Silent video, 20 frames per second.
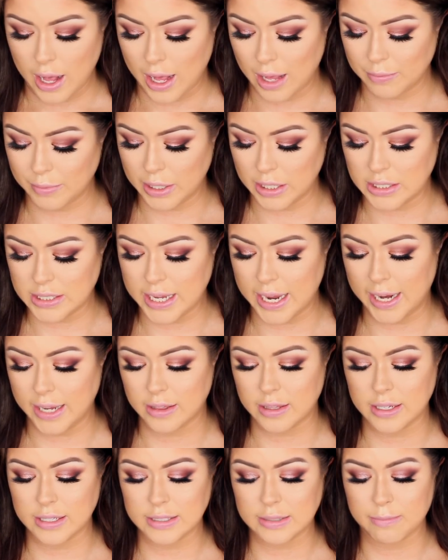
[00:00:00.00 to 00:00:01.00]
I'm gonna
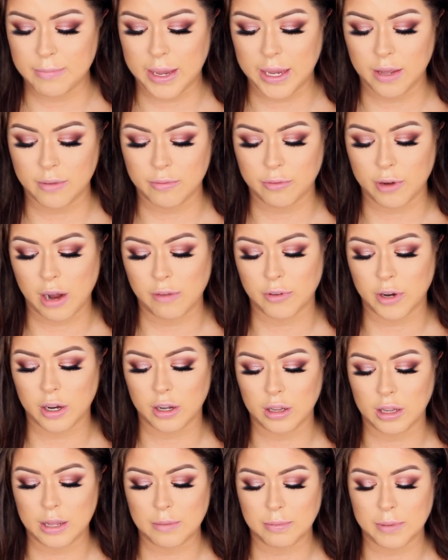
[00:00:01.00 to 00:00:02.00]
take this Makeup
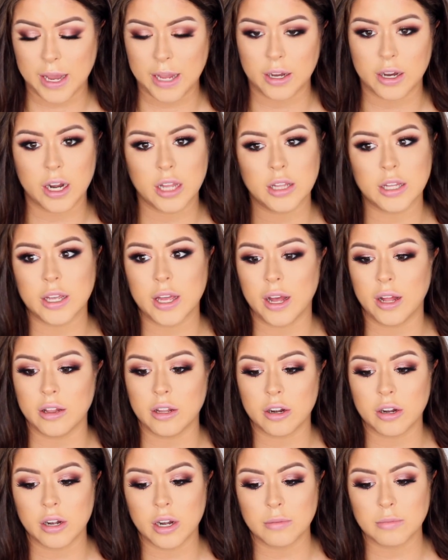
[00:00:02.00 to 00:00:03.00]
Forever lip liner in the
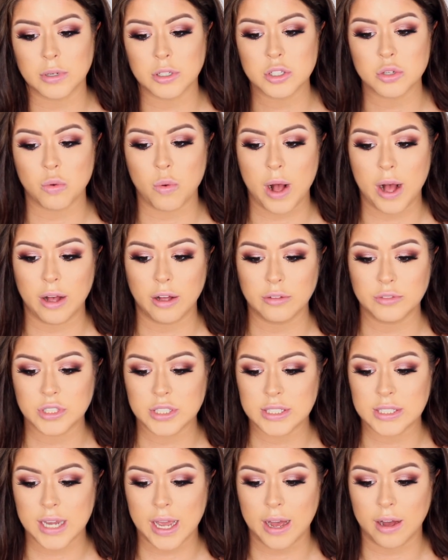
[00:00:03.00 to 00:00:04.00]
color number 12
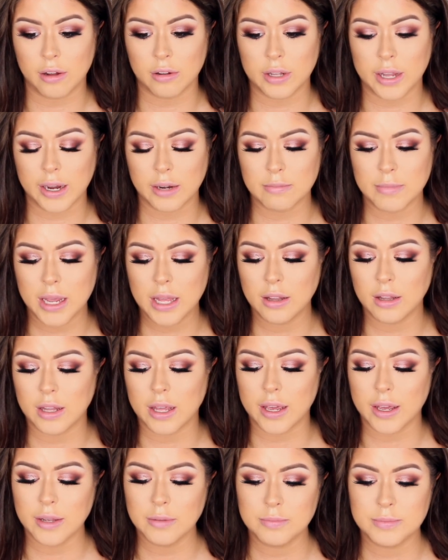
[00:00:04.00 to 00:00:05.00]
just to outline my
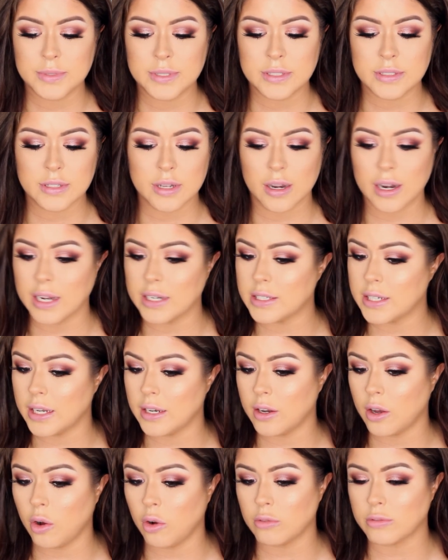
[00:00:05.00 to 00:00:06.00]
lips. And I
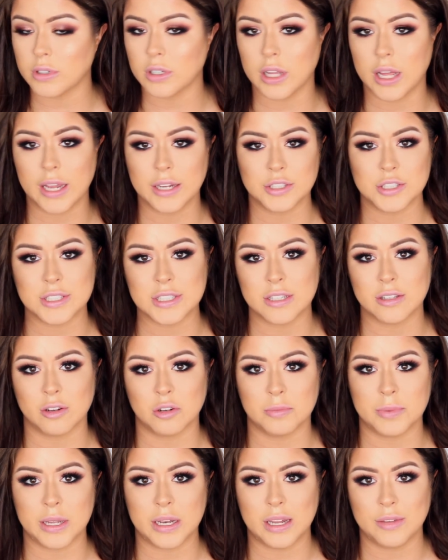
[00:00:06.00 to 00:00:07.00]
tend to overline just a
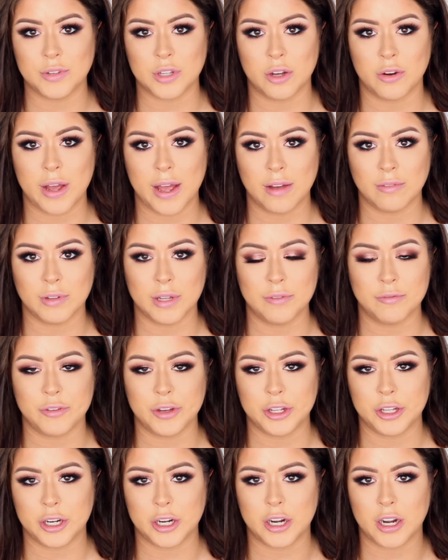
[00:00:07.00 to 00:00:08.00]
little bit even though I have lip
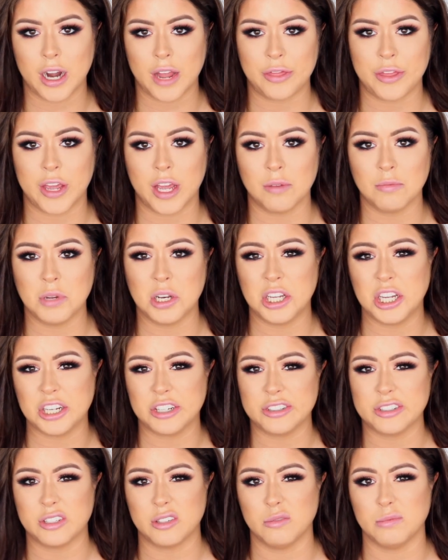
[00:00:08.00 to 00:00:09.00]
filler. I think I'm gonna
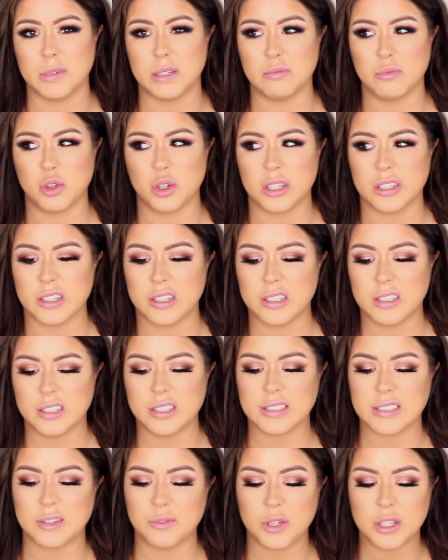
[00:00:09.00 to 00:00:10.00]
get a little bit more done
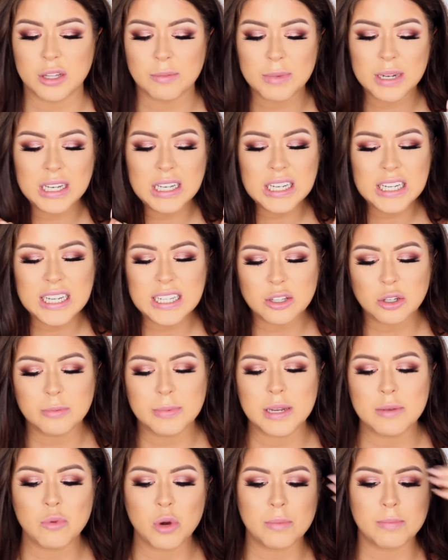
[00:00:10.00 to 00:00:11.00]
because I want them a little
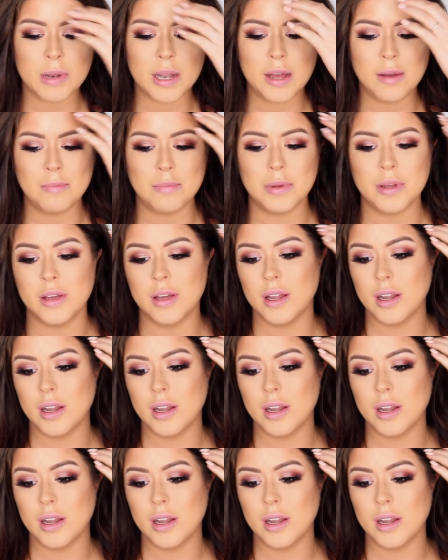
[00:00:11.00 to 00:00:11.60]
bit more plump.